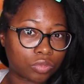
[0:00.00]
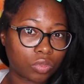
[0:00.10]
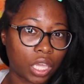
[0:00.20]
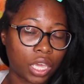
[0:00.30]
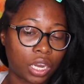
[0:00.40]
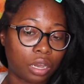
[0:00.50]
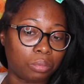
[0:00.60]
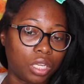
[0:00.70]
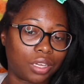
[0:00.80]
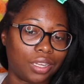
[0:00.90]
And I'm
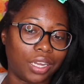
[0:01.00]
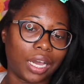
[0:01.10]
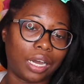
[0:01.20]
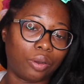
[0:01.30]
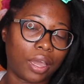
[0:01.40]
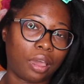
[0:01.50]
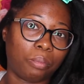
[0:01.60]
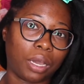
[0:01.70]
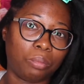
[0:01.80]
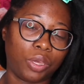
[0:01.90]
looking down at
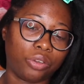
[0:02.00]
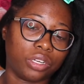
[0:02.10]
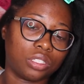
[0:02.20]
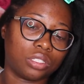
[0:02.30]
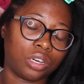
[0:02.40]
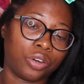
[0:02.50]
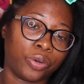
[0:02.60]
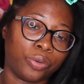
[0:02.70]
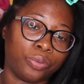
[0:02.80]
my mirror, so